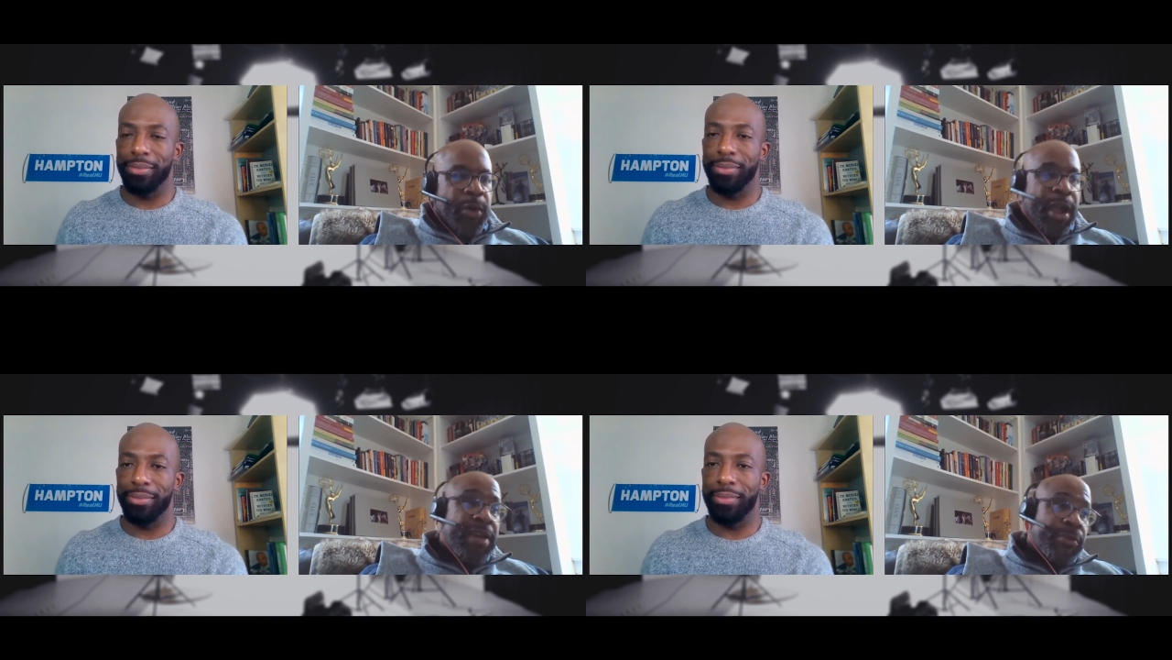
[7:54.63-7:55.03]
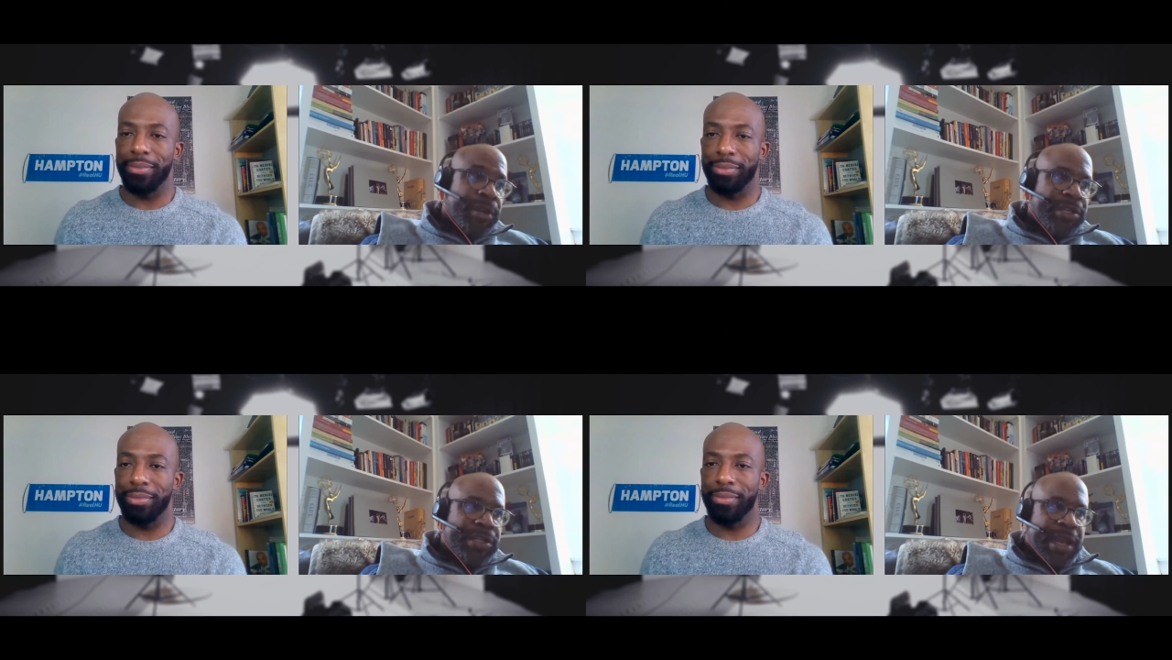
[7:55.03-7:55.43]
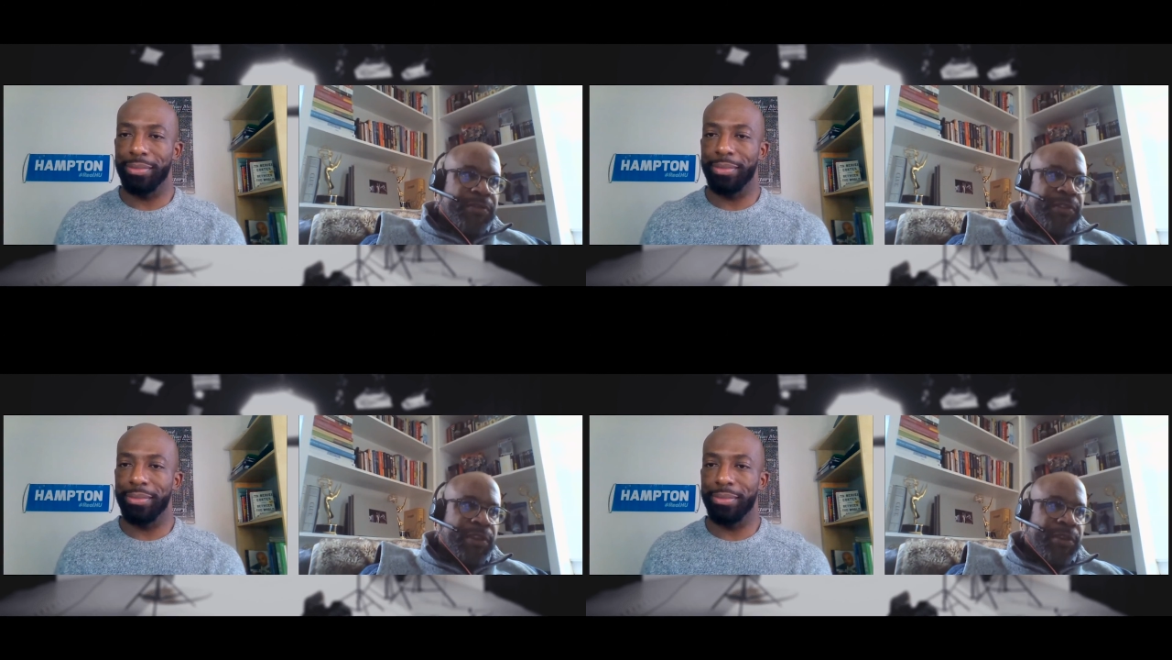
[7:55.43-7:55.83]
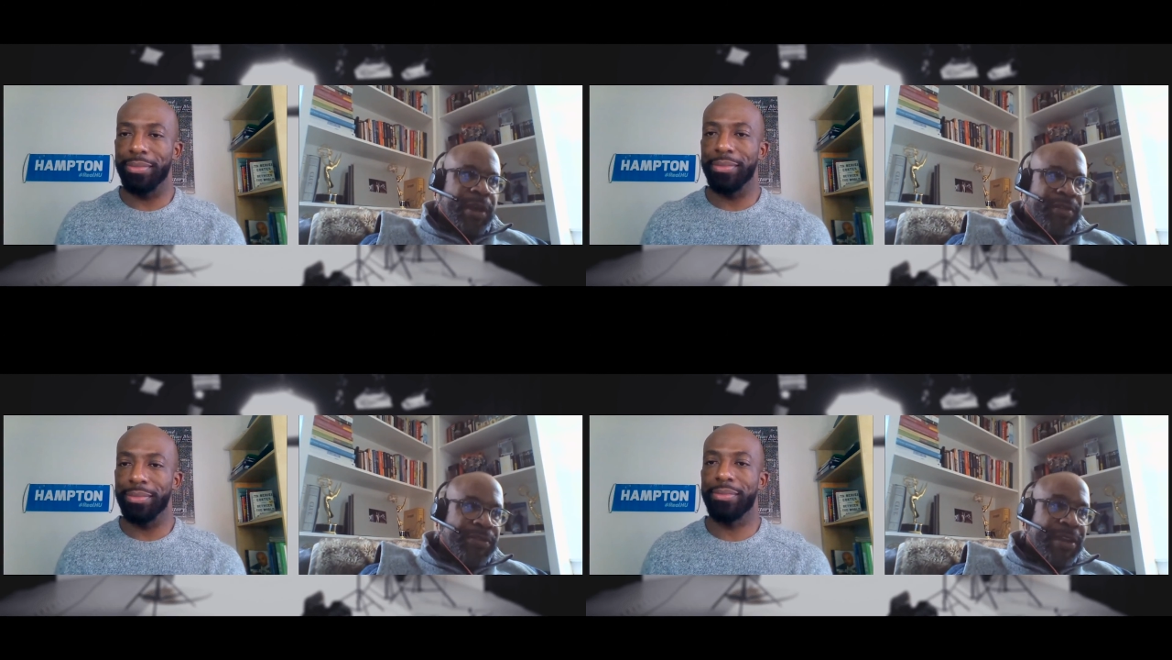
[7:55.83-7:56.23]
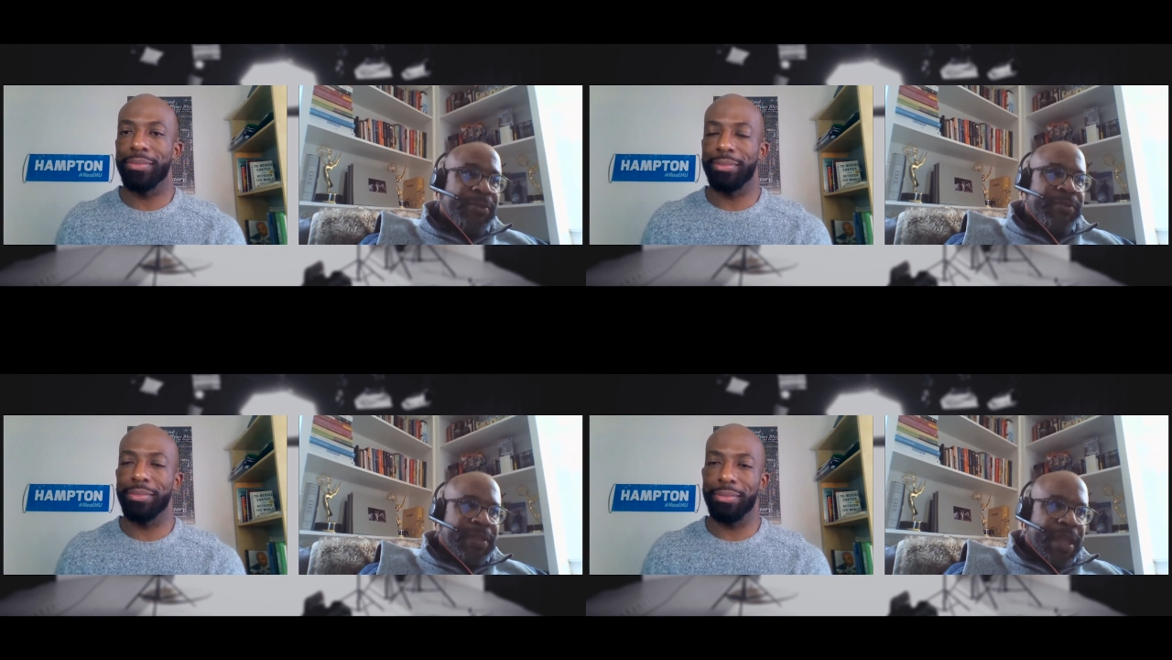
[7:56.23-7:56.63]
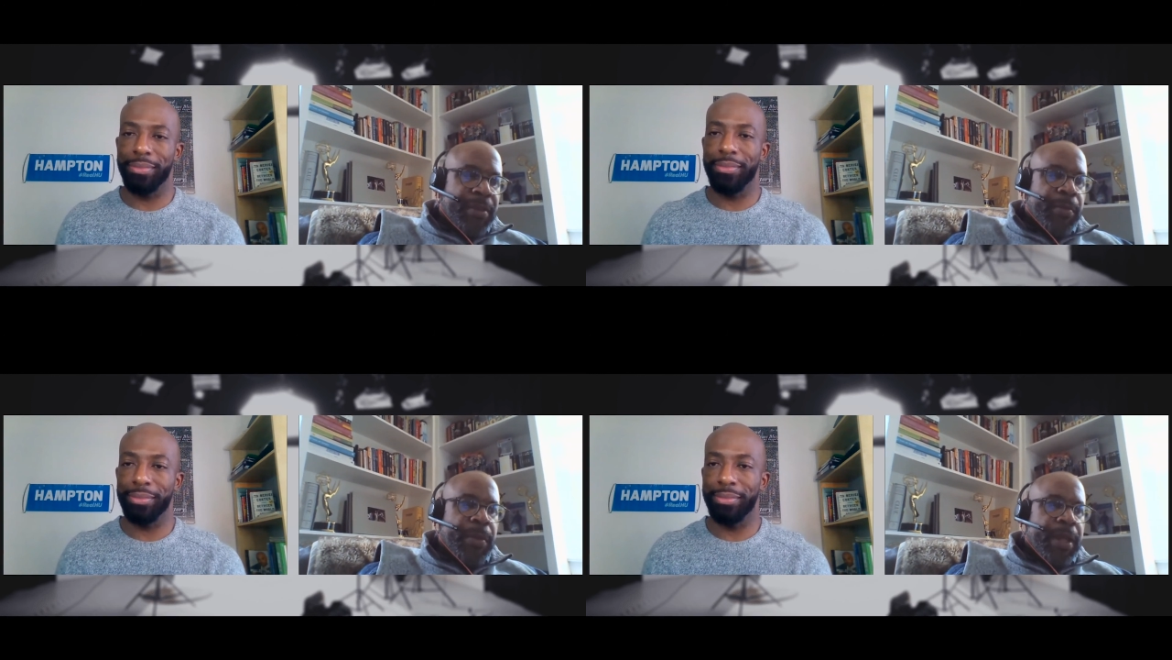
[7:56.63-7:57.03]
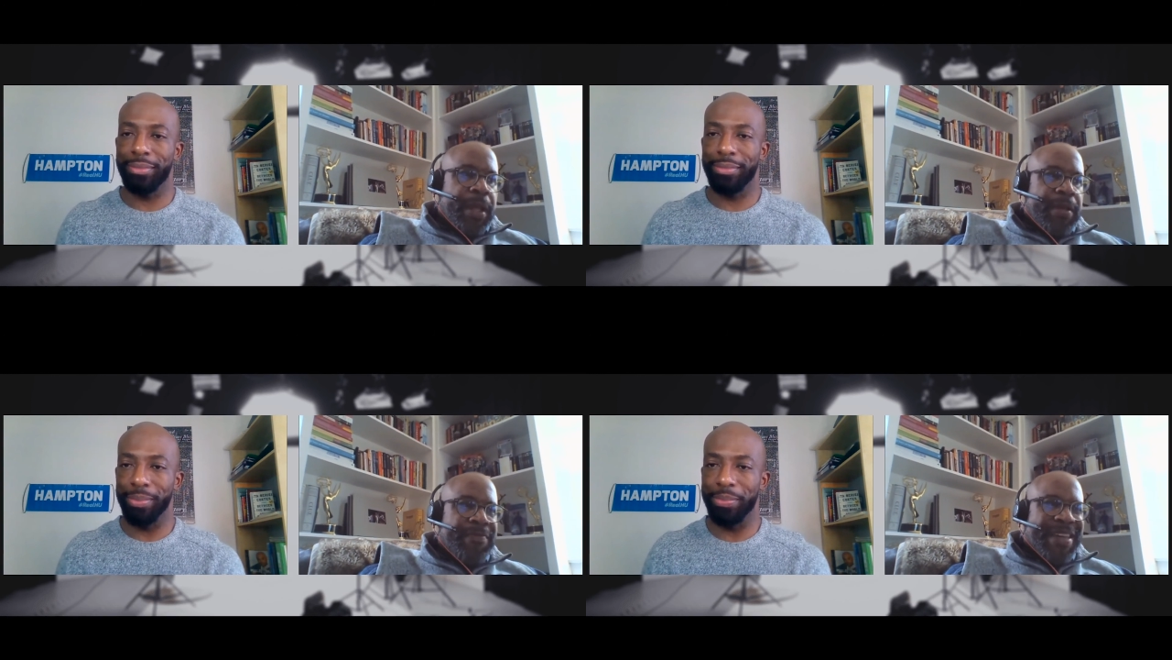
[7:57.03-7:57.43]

Speaker 1: or I've reached out to and found them mm-hmm.